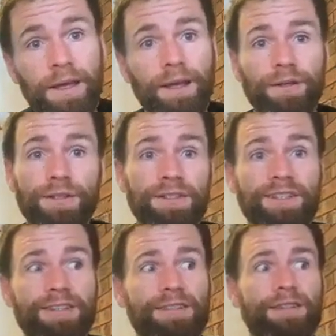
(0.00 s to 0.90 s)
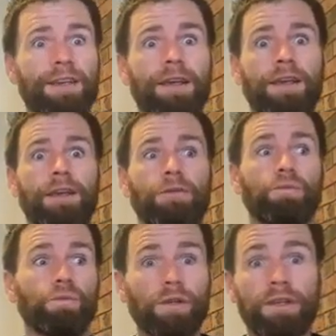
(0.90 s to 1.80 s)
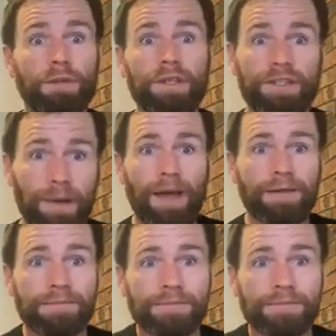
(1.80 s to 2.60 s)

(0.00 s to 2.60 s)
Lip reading: because it's just really, really smart.